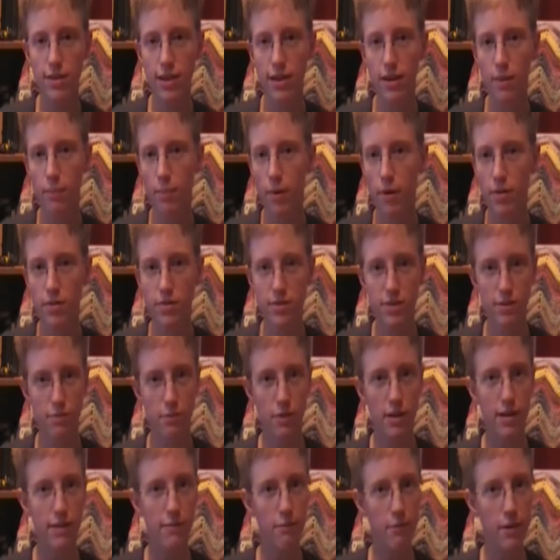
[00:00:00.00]
like a person.
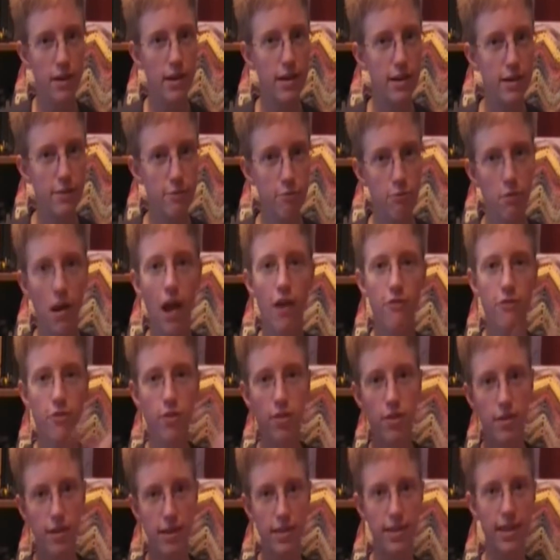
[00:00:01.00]
We
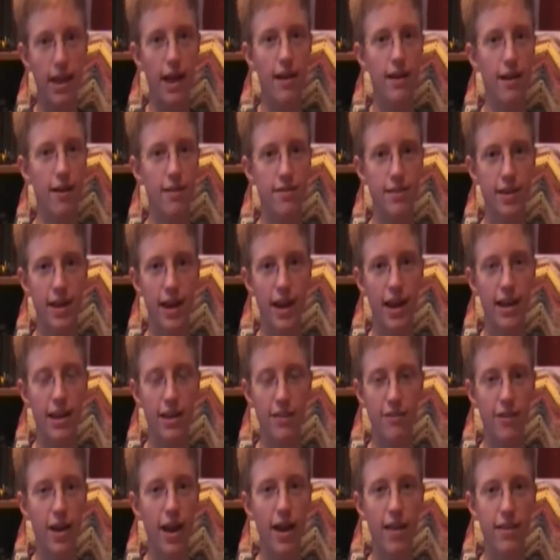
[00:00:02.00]
revel in that
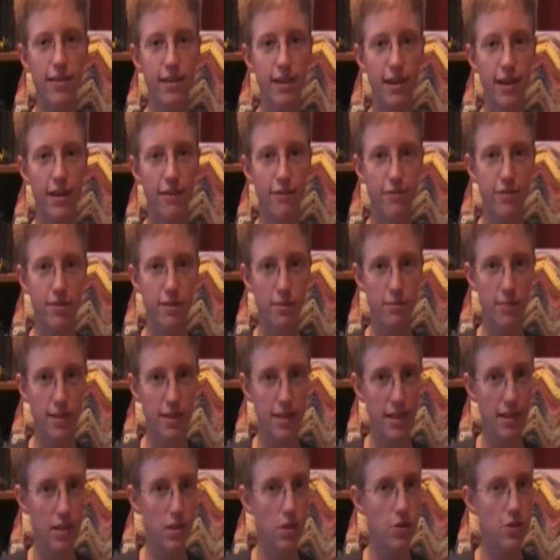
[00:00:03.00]
uncanny valley of something
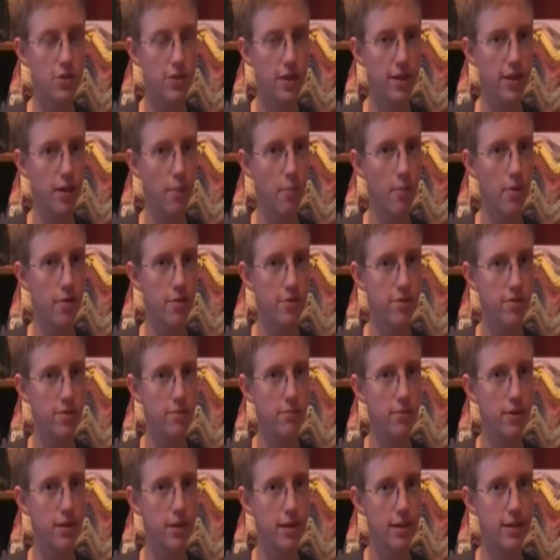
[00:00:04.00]
that looks like a person
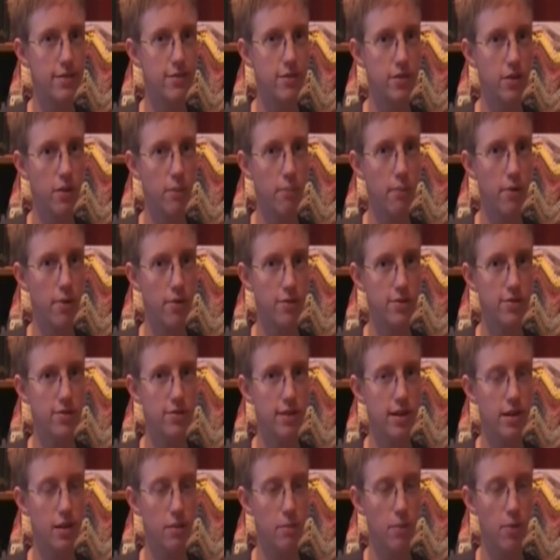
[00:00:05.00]
but isn't a person
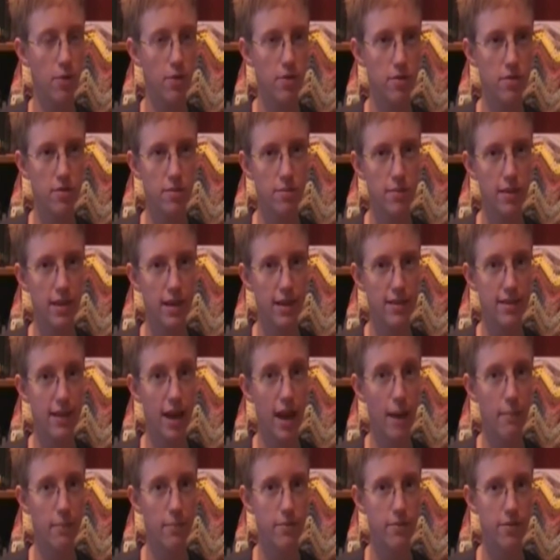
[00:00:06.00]
anymore. Something has
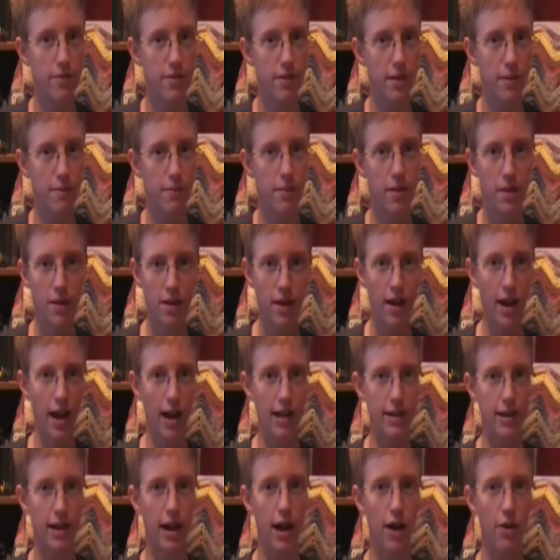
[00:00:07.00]
happened to them,
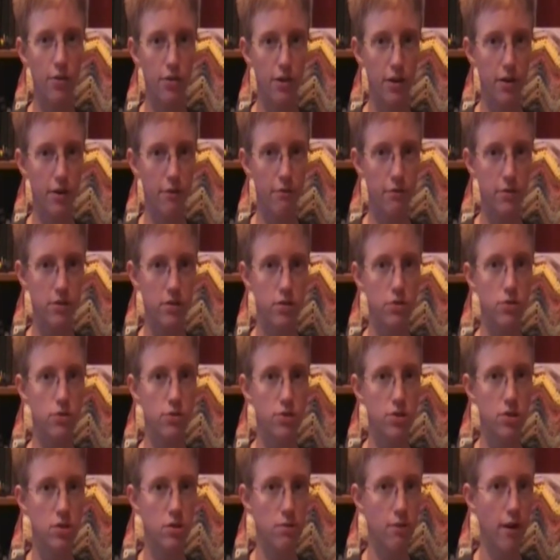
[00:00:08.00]
and now they are
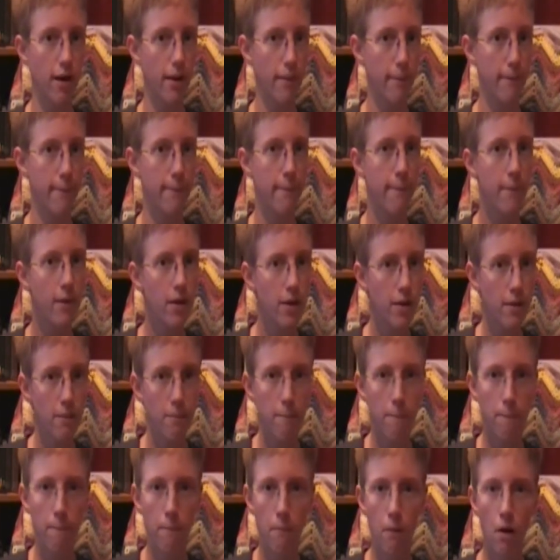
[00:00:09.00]
reduced to our
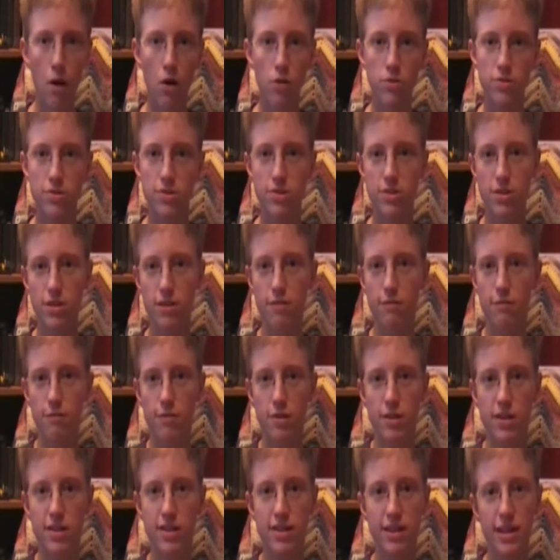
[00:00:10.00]
most
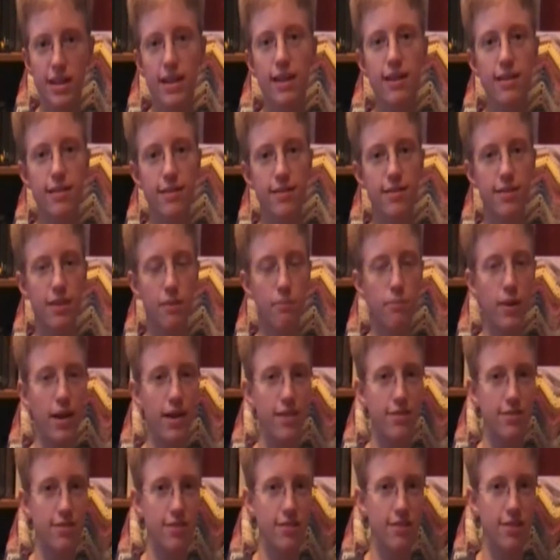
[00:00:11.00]
ridiculously
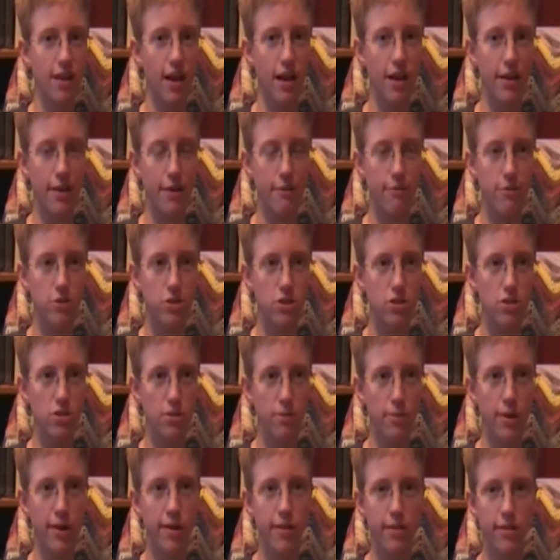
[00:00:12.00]
base desire, which is
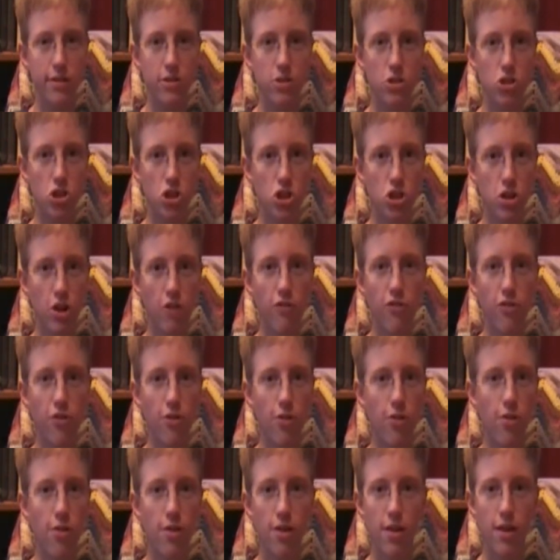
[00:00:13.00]
apparently to
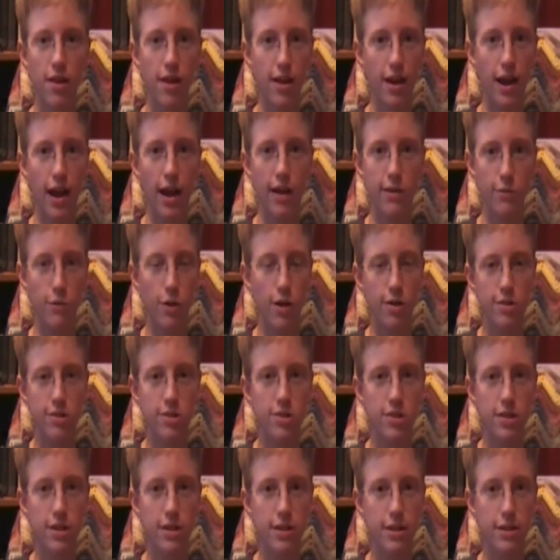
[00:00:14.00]
shuffle and want
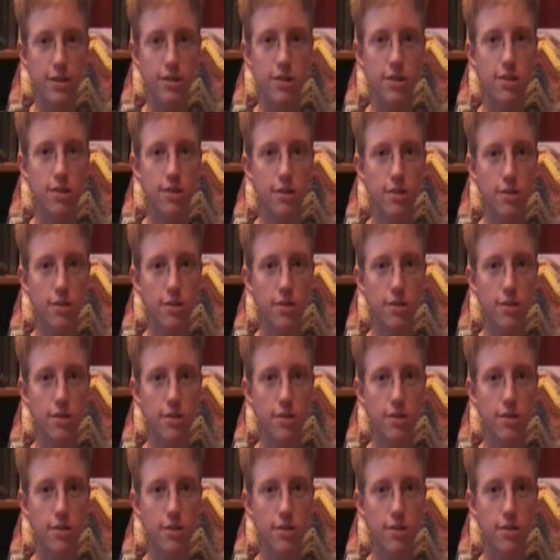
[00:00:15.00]
to eat.